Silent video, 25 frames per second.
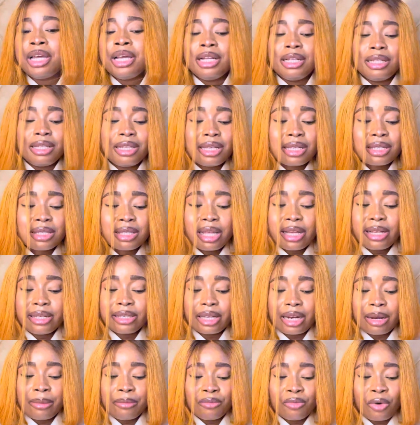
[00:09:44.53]
These things
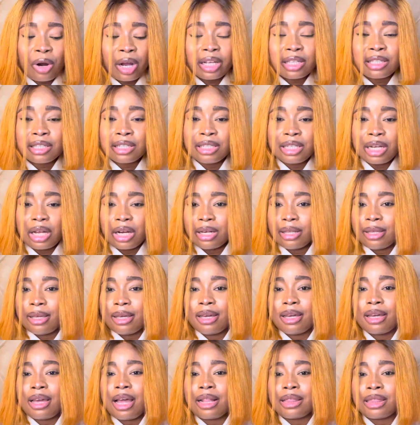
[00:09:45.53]
that I'm writing down
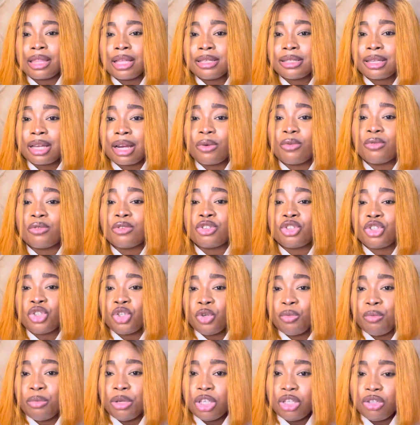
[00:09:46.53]
here are things that I will
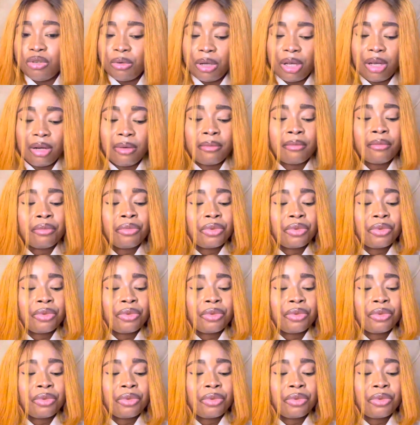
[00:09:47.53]
still be doing